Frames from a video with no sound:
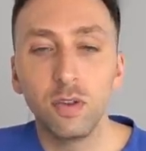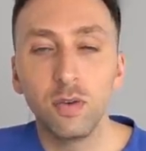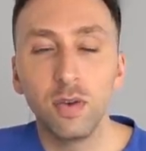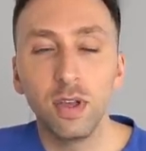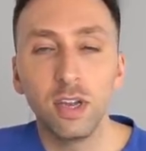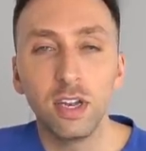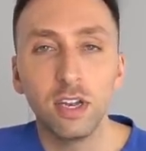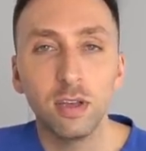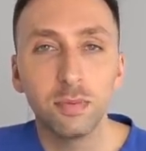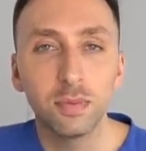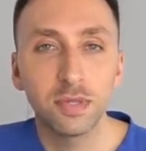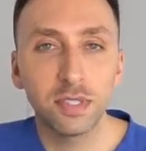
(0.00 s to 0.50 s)
you
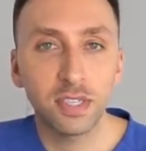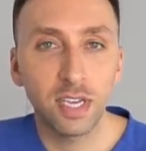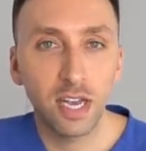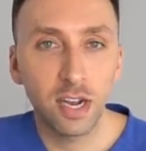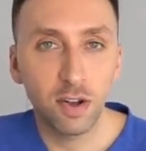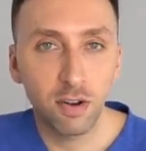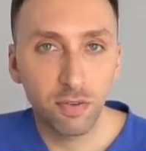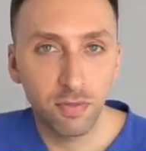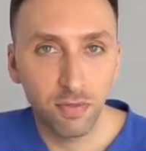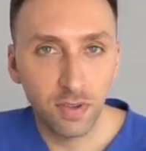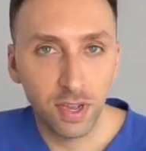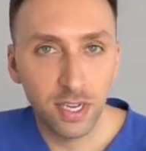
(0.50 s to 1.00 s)
end up
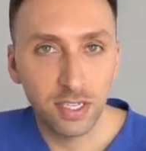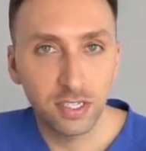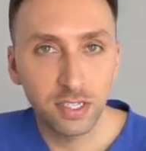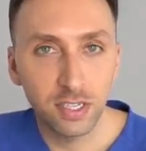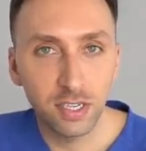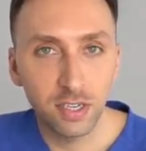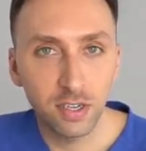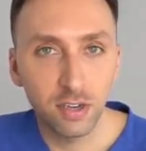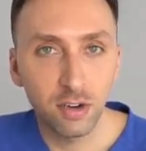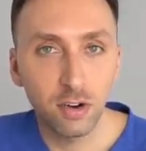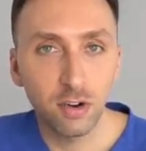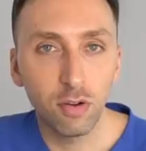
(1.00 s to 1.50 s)

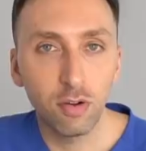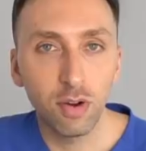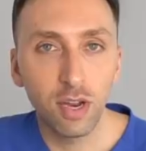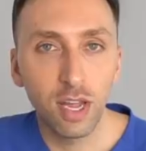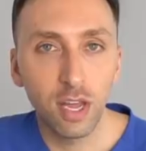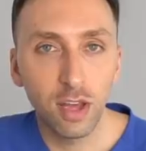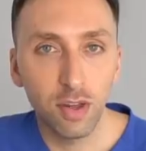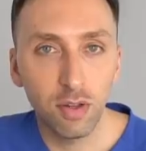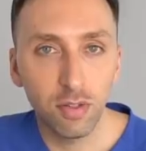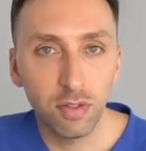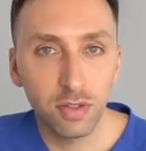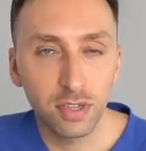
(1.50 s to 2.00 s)
sacrificing your own
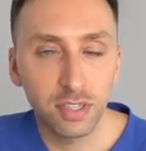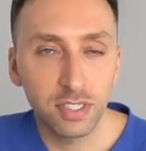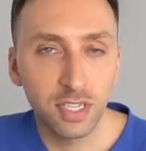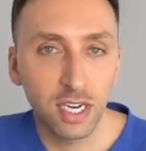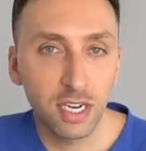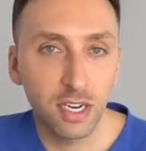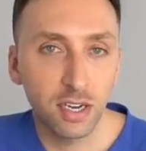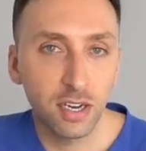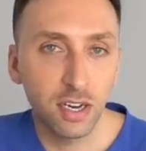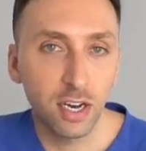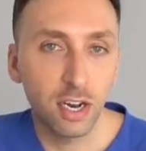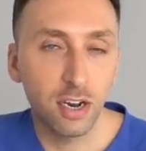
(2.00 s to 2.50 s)
health and
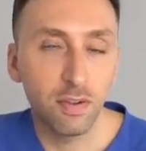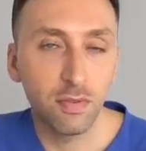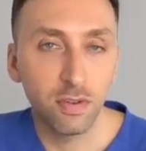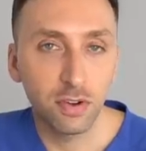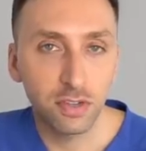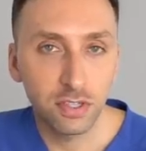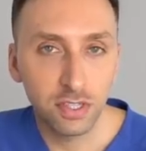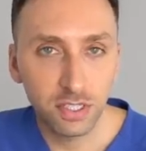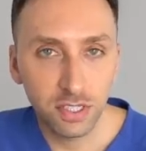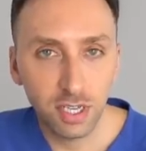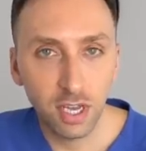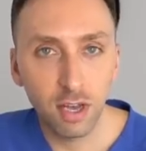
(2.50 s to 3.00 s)
taking care of
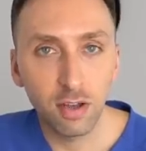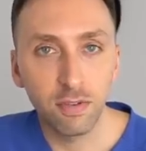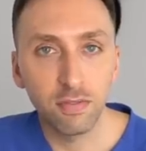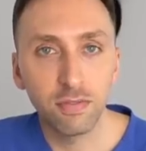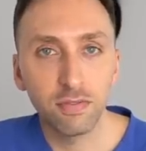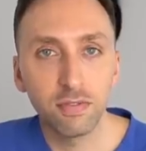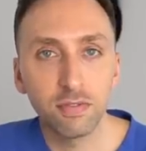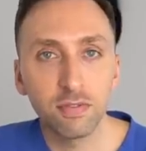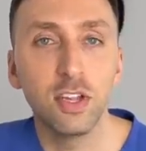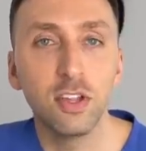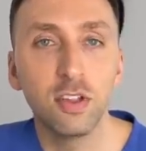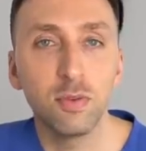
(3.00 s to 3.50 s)

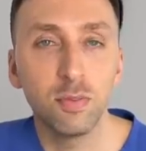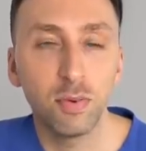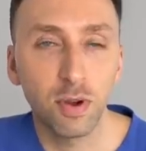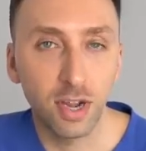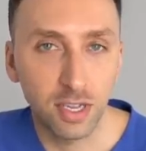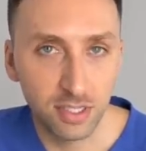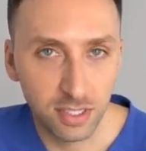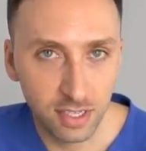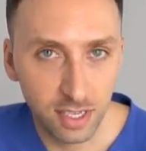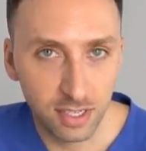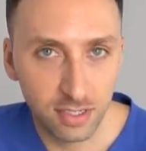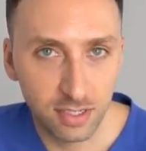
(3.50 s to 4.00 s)
yourself in the
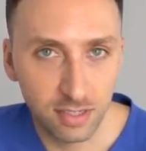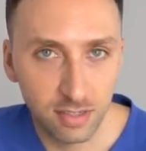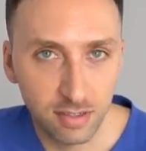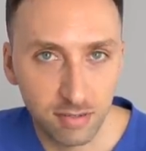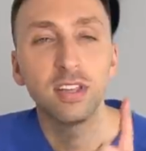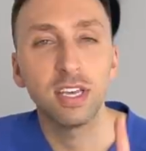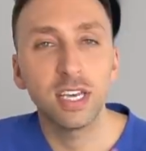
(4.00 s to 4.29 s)
process.